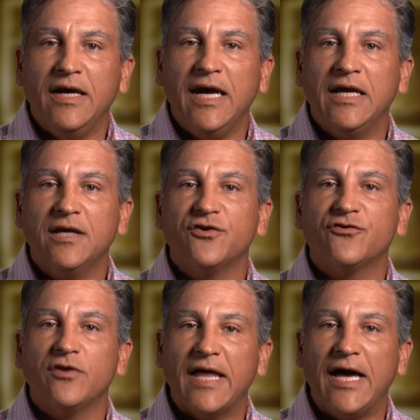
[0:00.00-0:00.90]
And it has
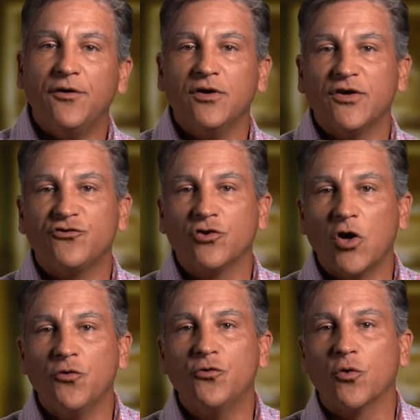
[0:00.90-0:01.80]
allowed us to
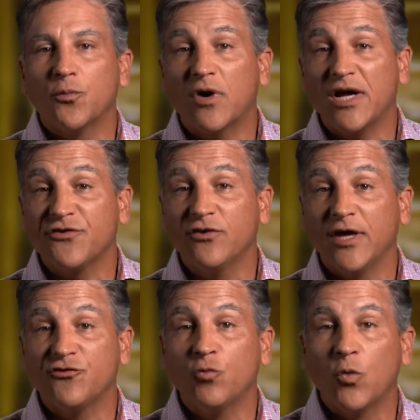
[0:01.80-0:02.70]
go through a
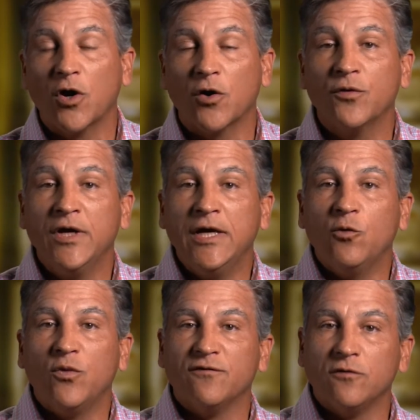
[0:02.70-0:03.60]
process where
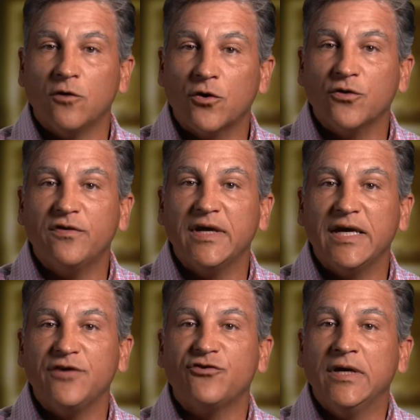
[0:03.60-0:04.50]
we've learned
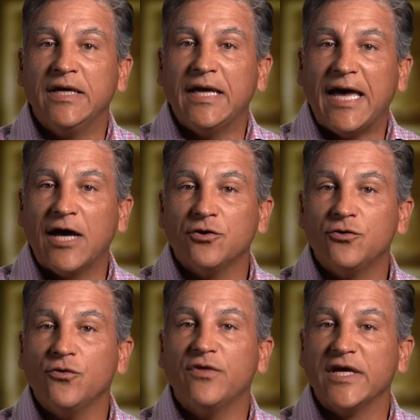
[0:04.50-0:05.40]
things, how to
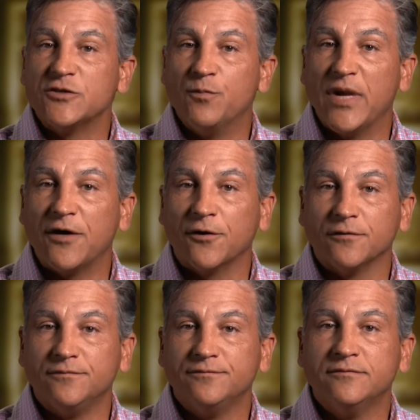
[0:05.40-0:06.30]
do things better.
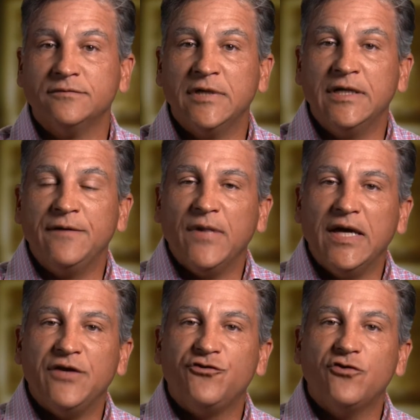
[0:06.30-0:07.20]

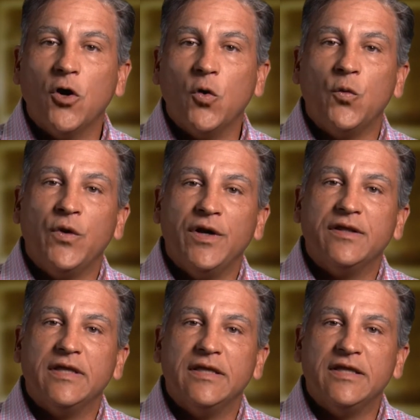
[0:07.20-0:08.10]
And so
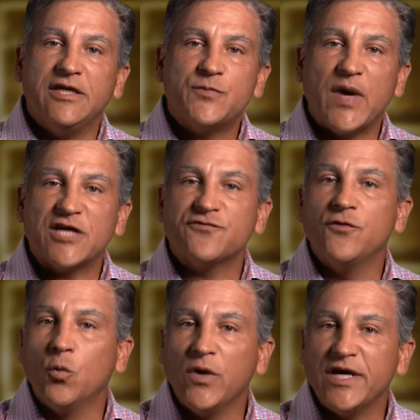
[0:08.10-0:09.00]
these past
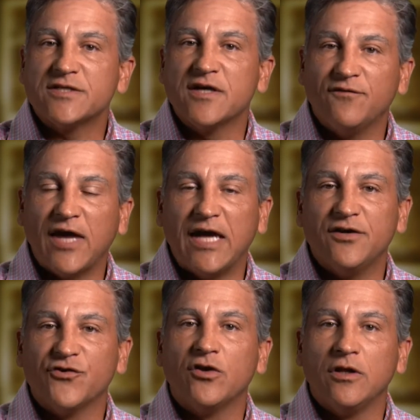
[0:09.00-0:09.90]
few weeks have gained
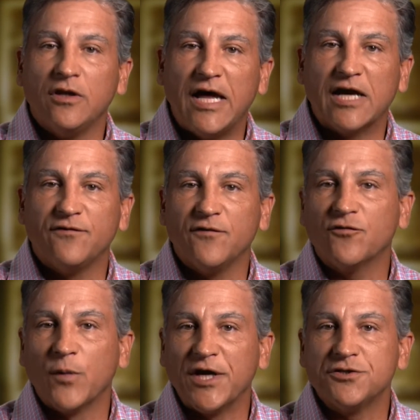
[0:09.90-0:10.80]
us a lot of
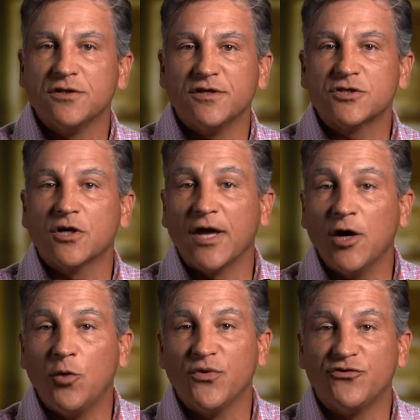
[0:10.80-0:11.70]
information that's going to
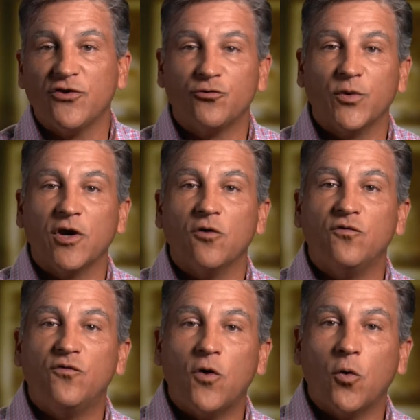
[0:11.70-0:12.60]
help us as we go
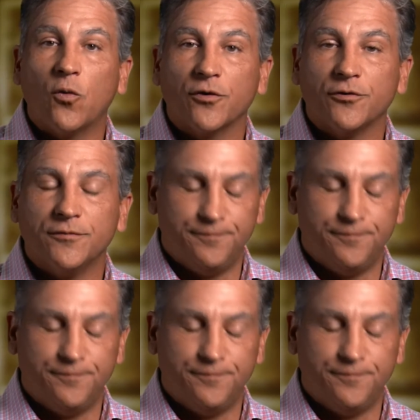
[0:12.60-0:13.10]
forward.